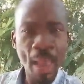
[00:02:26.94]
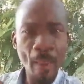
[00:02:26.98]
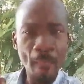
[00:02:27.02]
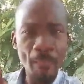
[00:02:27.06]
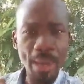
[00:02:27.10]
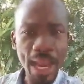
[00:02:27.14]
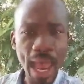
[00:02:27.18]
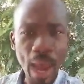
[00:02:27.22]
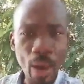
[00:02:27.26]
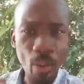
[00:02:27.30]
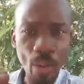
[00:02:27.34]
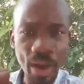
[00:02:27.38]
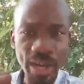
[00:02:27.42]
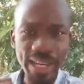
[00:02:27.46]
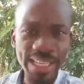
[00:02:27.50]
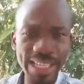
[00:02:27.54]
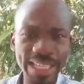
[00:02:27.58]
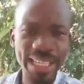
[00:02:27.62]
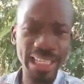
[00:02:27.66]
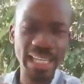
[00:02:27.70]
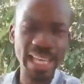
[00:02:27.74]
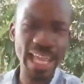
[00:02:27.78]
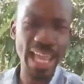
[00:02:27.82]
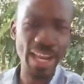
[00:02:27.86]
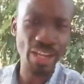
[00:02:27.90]
But I want to
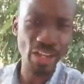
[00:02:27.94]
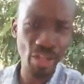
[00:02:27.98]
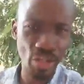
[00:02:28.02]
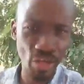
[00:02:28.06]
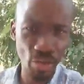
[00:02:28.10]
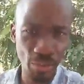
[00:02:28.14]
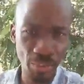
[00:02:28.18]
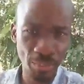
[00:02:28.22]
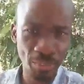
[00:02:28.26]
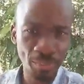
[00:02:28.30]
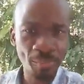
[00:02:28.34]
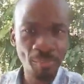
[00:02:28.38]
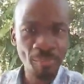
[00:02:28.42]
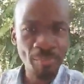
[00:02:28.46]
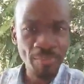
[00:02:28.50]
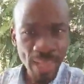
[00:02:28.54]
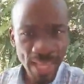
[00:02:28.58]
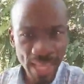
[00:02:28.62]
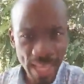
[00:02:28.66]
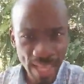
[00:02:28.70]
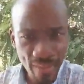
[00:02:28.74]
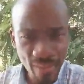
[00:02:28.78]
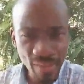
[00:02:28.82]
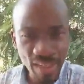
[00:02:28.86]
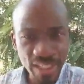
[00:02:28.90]
declare to you,
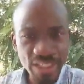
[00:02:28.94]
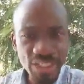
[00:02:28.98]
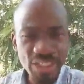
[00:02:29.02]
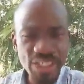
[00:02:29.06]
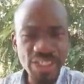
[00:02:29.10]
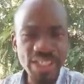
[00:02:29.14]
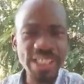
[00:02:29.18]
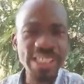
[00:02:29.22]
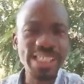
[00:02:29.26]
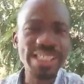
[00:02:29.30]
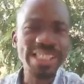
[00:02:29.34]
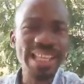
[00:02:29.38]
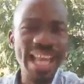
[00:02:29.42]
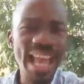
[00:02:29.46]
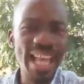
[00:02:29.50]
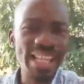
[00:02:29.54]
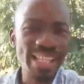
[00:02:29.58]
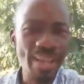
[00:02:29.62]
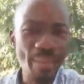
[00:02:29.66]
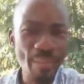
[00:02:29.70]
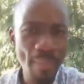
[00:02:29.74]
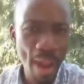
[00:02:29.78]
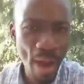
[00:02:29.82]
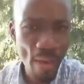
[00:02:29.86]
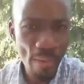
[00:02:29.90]
even as Jesus said
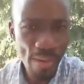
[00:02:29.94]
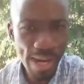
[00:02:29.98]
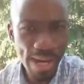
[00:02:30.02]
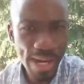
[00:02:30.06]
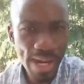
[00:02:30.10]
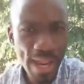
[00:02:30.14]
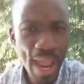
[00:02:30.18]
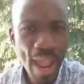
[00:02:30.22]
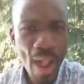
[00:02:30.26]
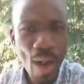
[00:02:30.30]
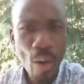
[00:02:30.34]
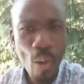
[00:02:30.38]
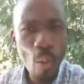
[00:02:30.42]
to Mary,